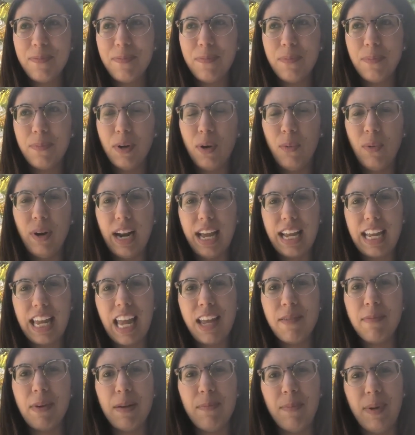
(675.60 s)
But when I
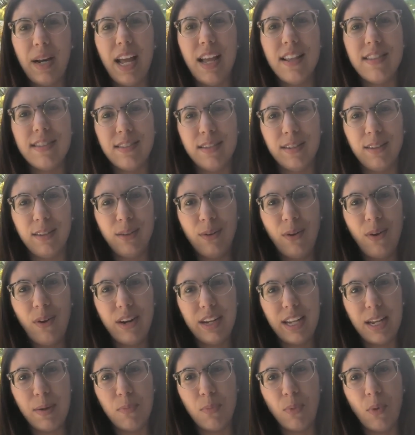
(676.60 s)
gave my plans to the
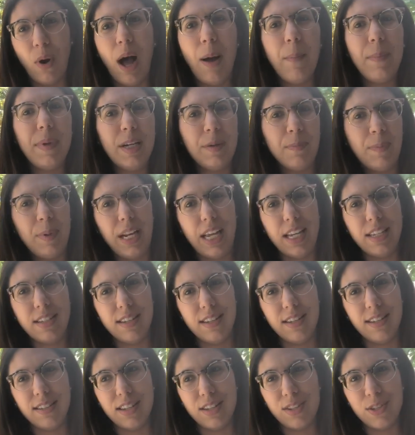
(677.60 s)
Lord, he brought me to
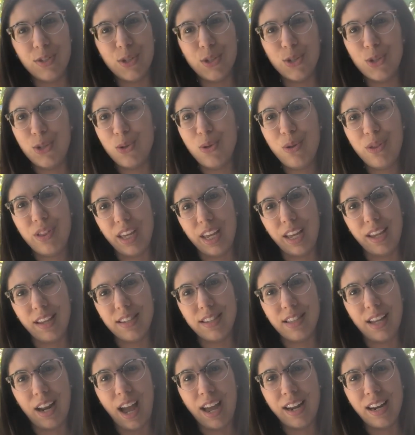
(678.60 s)
places and to do things
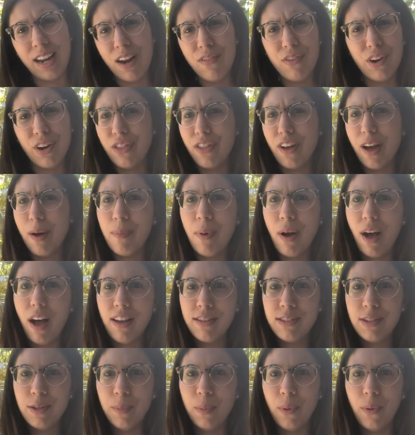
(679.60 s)
that I never thought
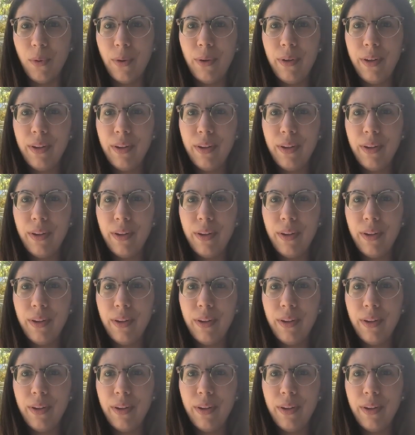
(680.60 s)
possible.